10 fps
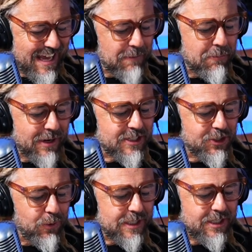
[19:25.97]
It brings
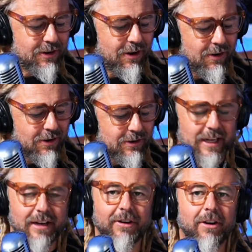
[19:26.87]
joy to your heart.
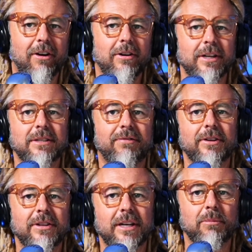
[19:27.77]
And if your heart is
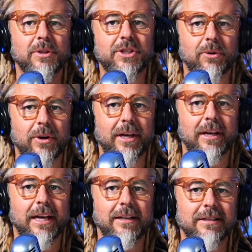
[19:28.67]
filled up with joy
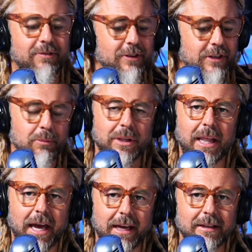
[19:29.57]
and it's filled up with
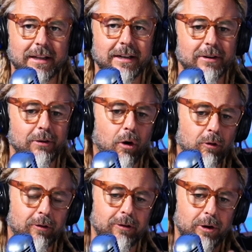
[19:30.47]
light, then it'll
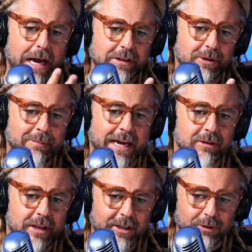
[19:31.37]
overflow out your
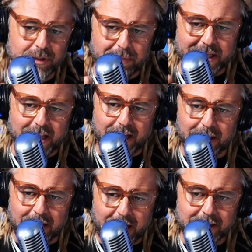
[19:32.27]
mouth, and you'll speak that
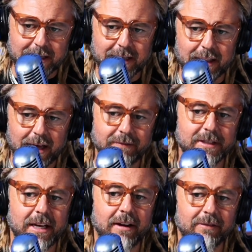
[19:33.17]
light and life
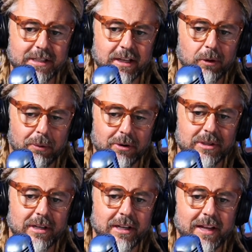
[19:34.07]
to every single
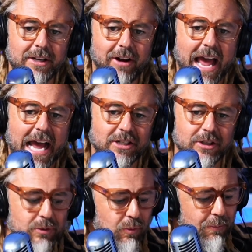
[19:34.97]
person. And then your
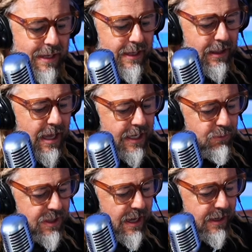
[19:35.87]
actions will be in line
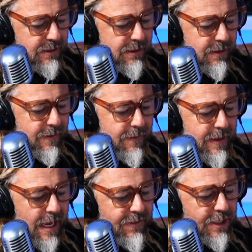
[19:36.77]
with that.
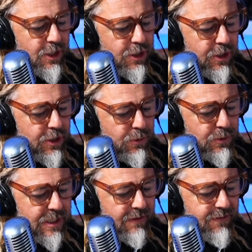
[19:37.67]
And then good
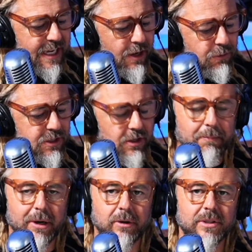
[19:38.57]
news gives health to the
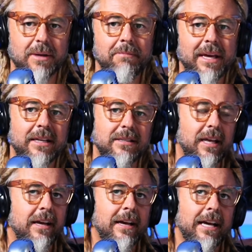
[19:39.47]
bones. It means that